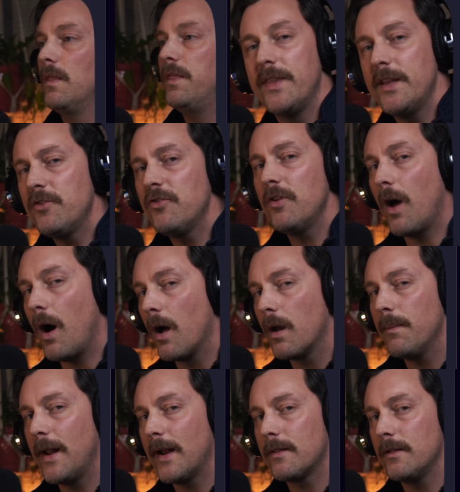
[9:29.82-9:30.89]
This should
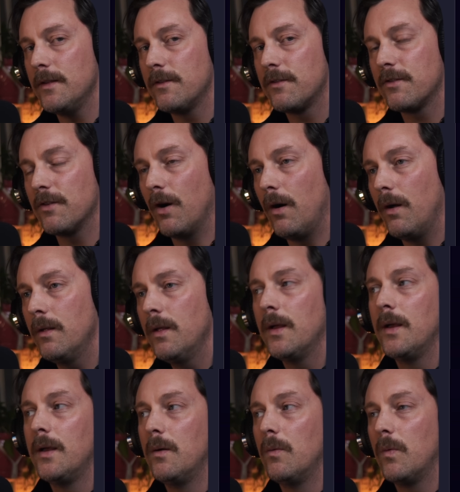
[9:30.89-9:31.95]
automatically install
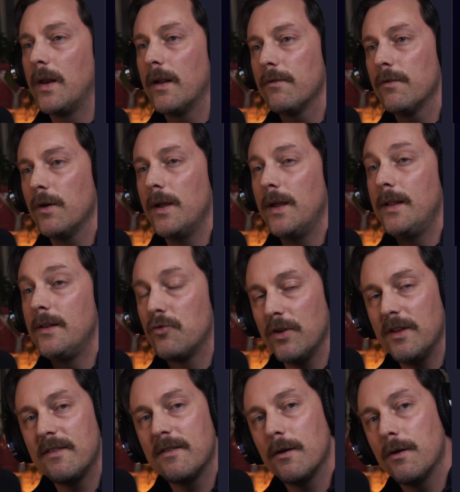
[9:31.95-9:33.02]
whenever
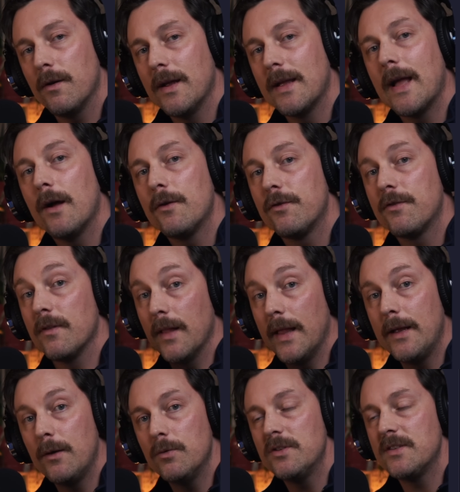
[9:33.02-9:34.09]
Tree-sitter encounters a
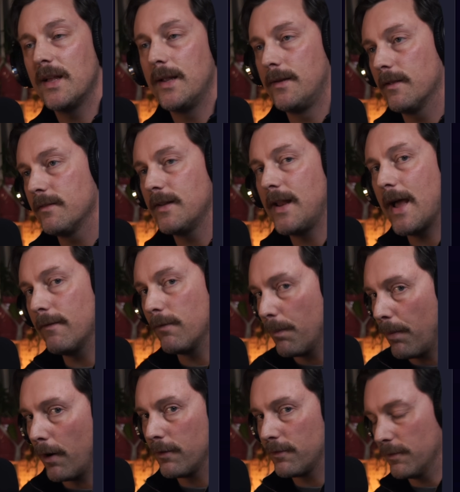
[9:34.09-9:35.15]
language that doesn't have a
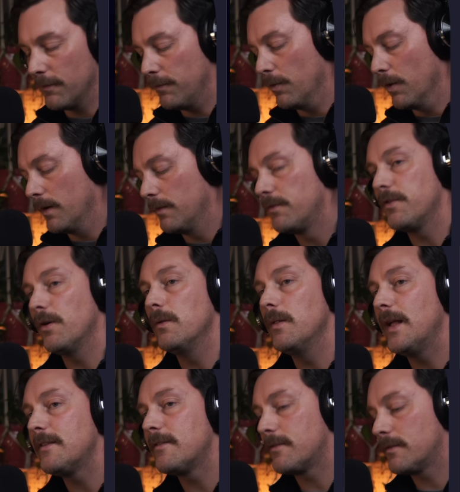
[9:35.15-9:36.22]
parser for. So
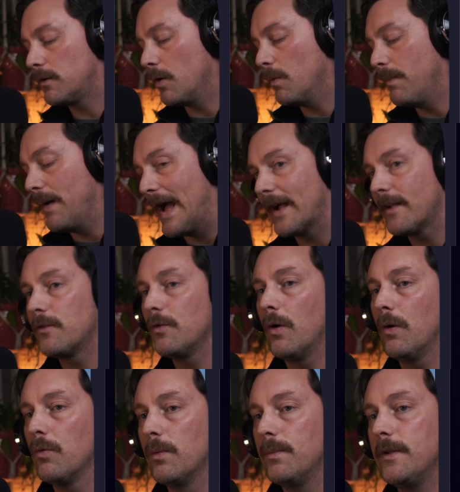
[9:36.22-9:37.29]
let's go back to our
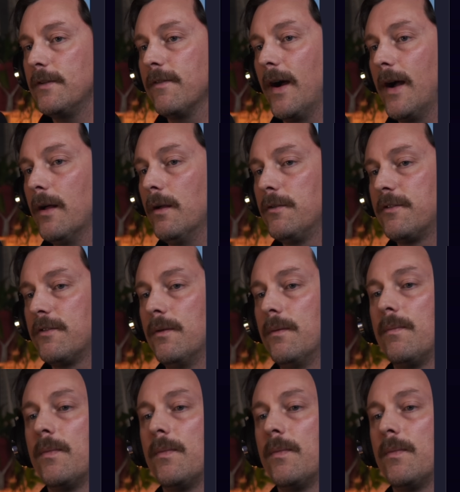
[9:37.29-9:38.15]
Ruby files